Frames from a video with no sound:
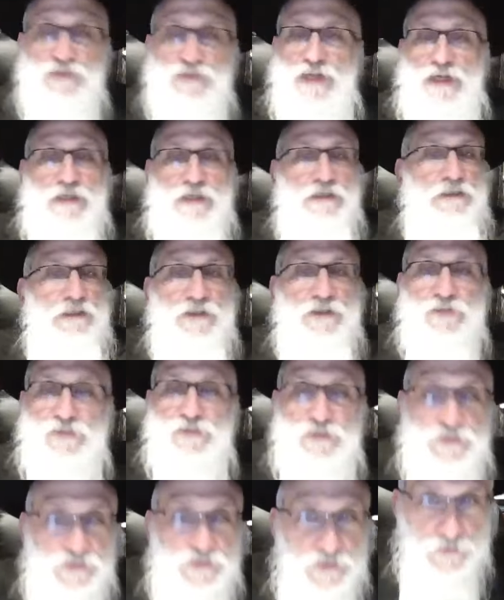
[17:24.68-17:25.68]
not going to
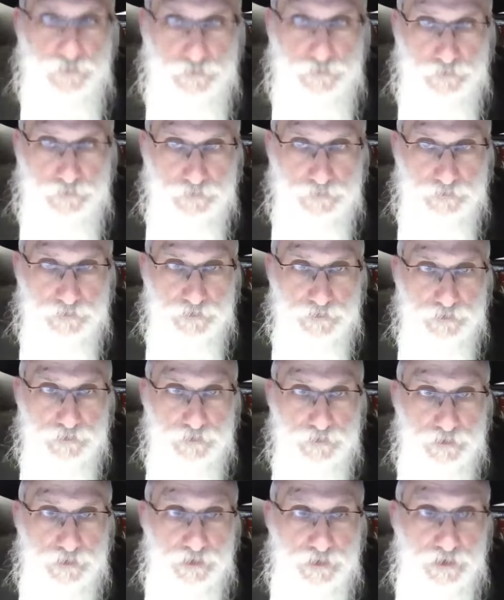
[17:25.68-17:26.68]
listen to you.
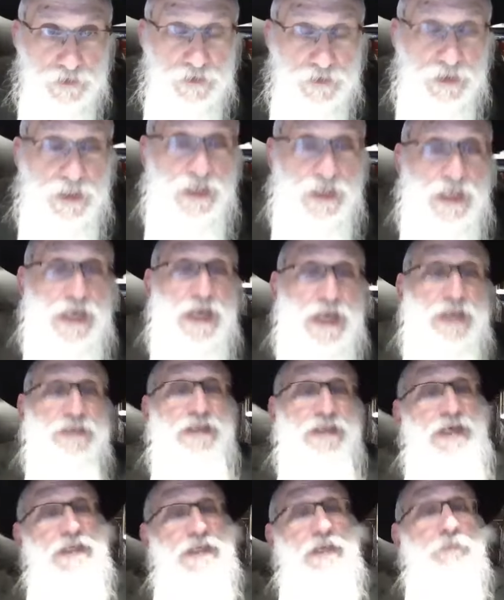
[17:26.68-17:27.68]
And
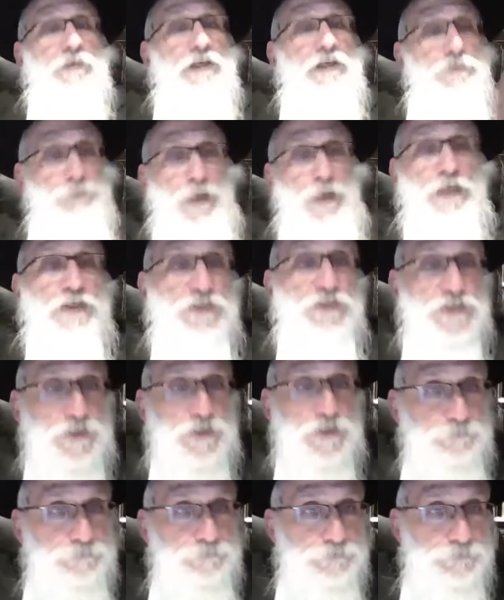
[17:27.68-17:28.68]
then I'm going to punish him.